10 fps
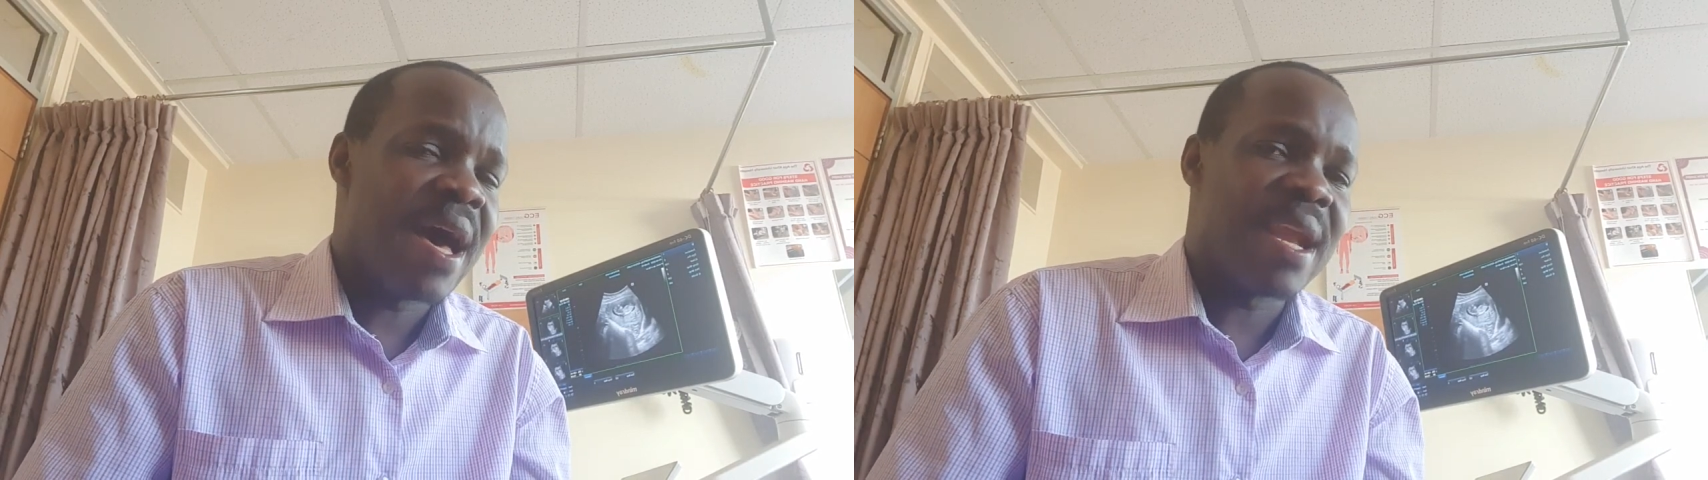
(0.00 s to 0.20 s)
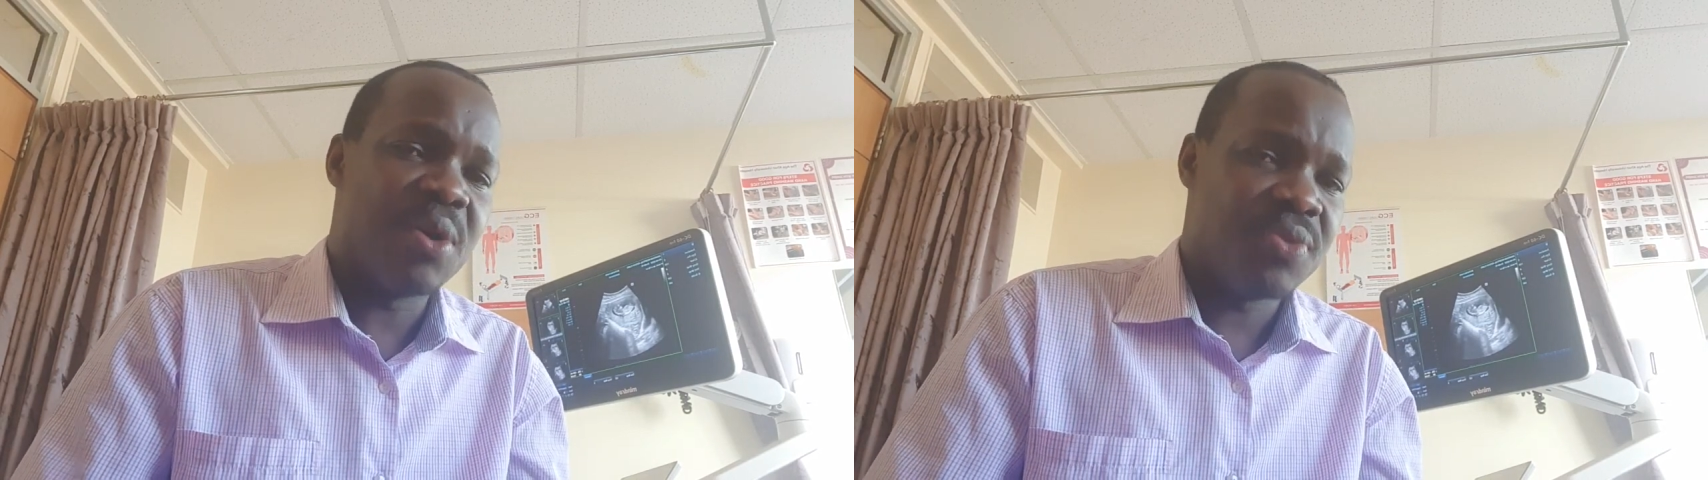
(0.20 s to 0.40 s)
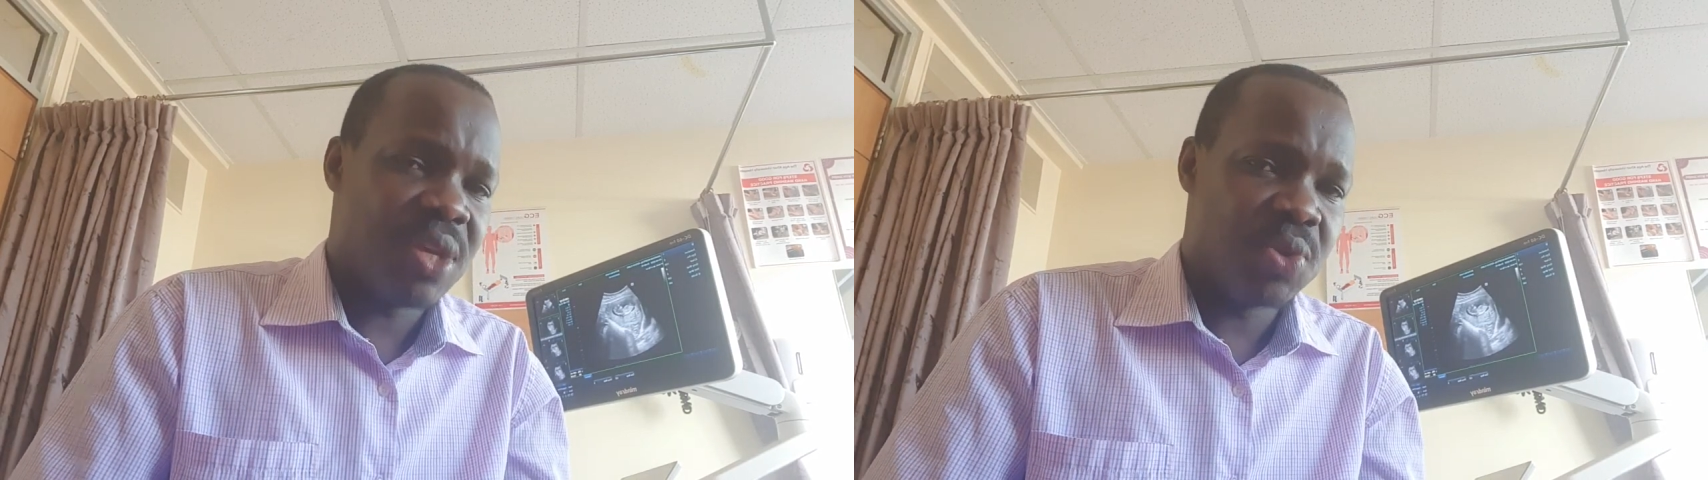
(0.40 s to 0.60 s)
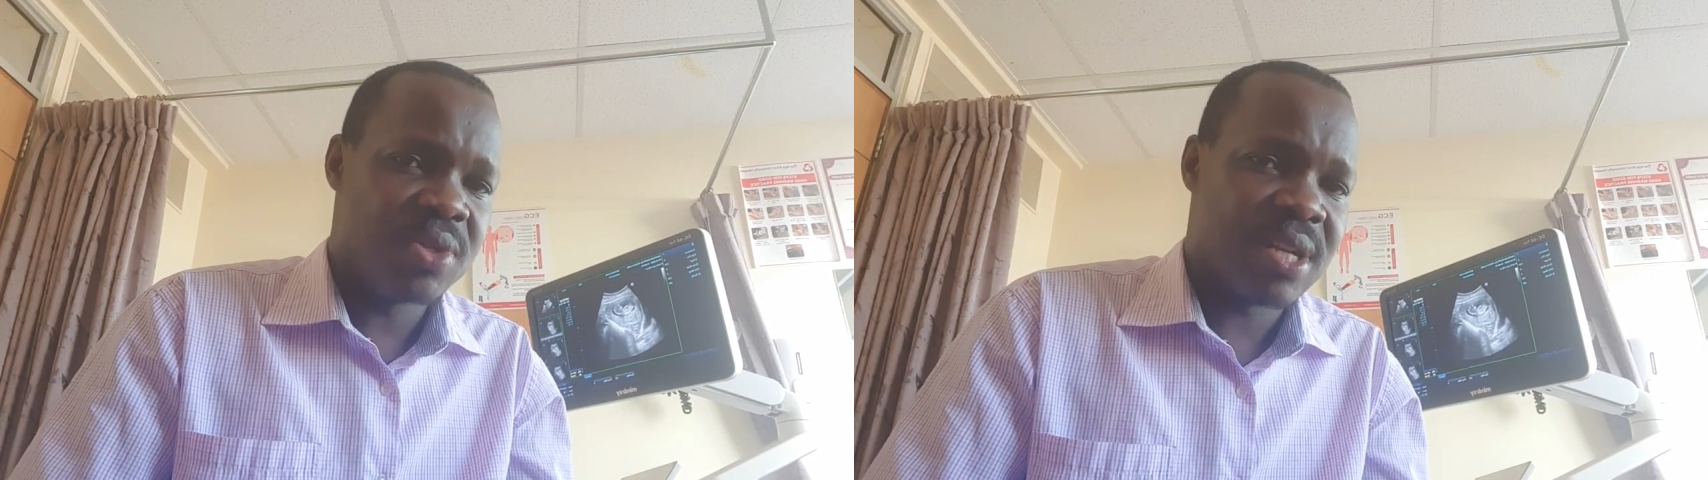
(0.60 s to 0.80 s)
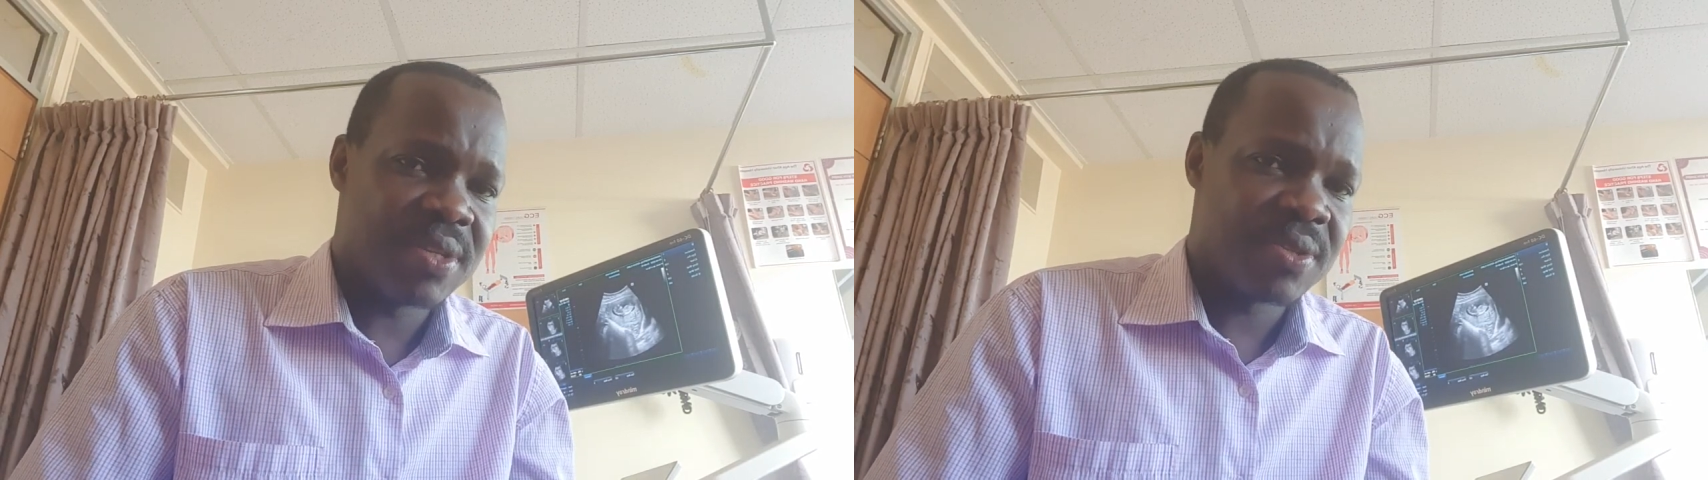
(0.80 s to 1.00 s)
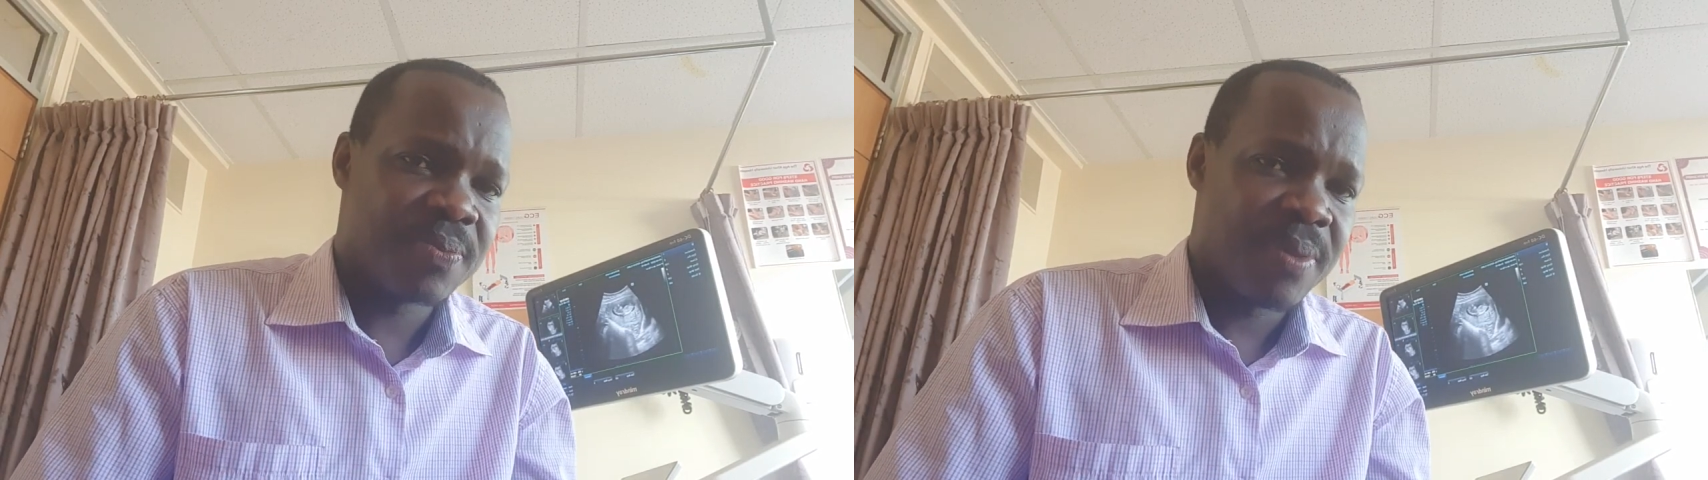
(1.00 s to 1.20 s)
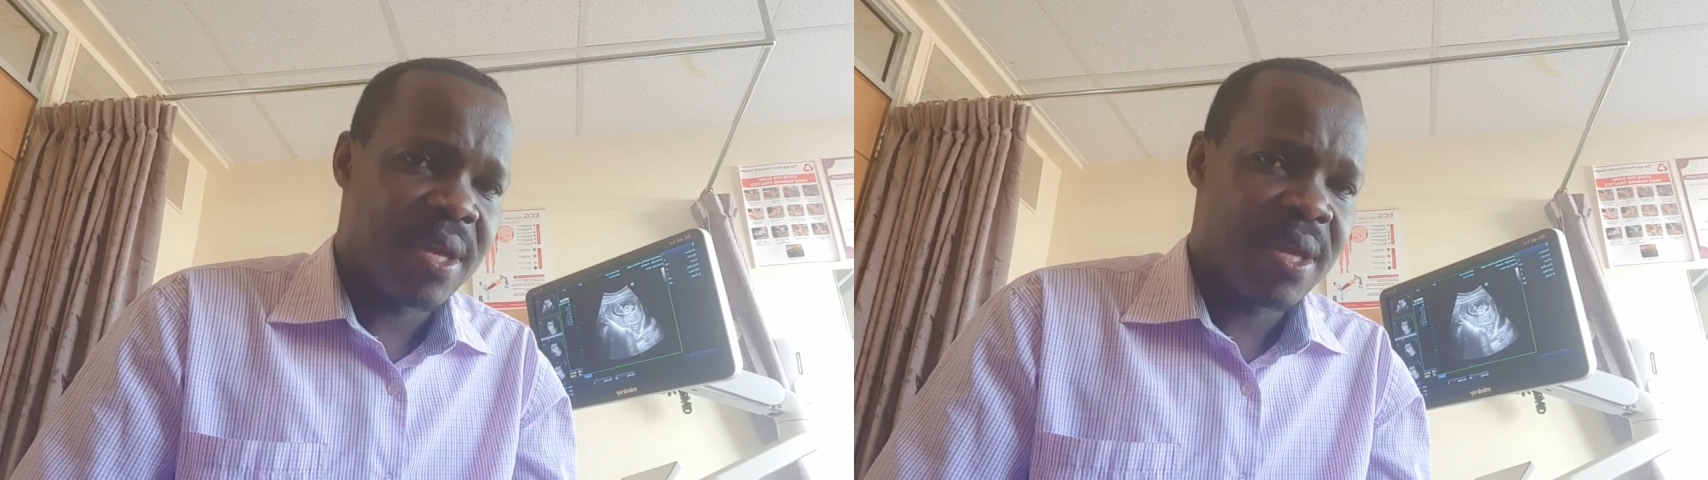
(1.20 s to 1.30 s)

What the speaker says: around the uterus.